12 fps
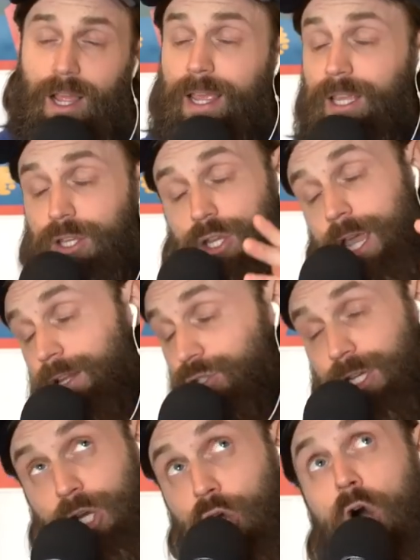like, you can't,
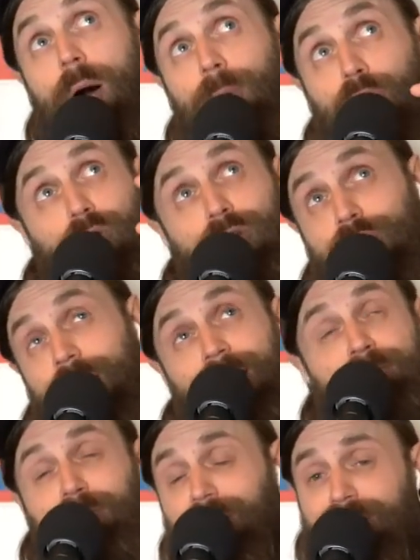it's like comical, you
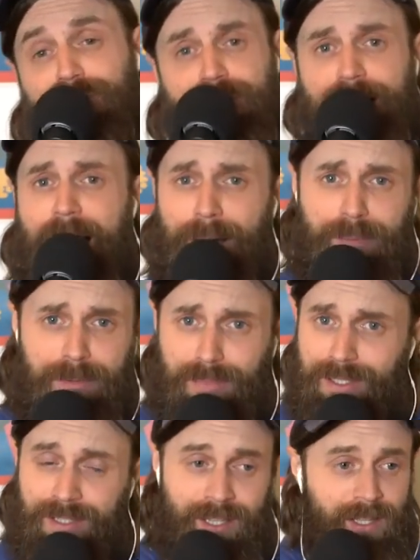can't even believe this happened,
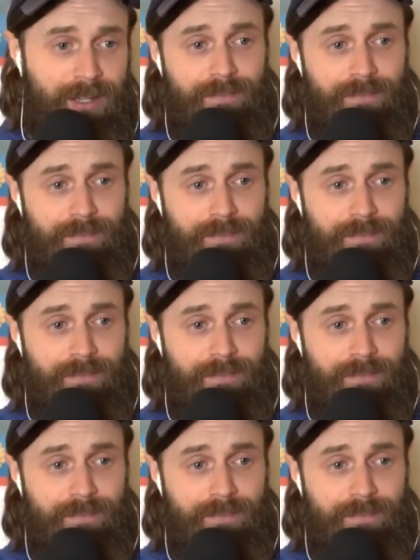but